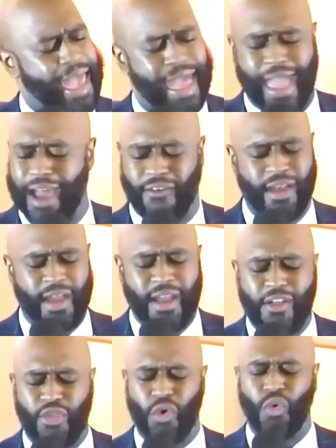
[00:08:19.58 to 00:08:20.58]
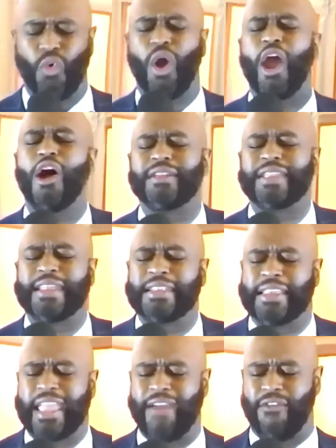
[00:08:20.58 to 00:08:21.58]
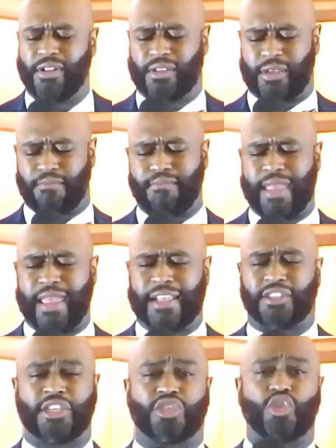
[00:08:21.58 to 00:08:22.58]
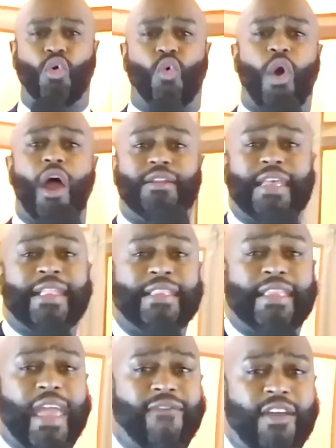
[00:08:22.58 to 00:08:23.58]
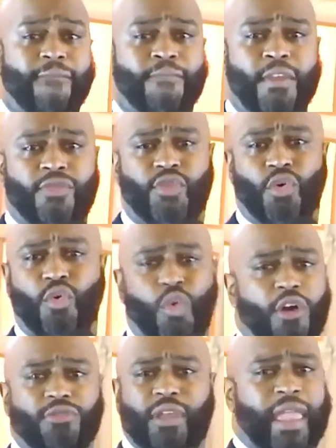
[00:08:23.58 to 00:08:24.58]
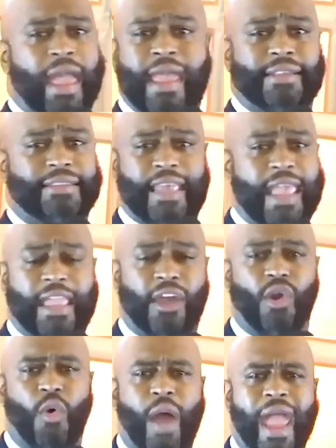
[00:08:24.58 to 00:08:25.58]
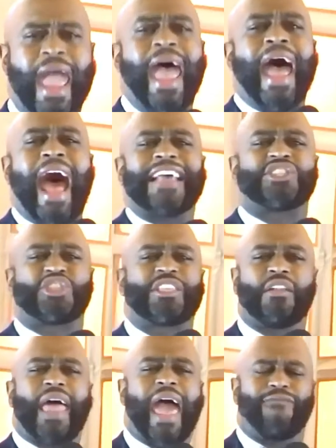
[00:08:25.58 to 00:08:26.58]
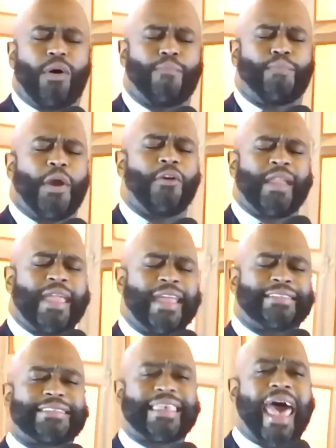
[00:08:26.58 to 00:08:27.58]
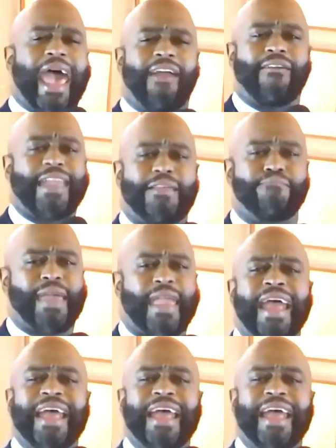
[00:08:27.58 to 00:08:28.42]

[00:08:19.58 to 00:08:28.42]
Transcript: that I have, the world didn't give it to me. And since the world didn't can give it, the world can't take it away. I still have a burning inside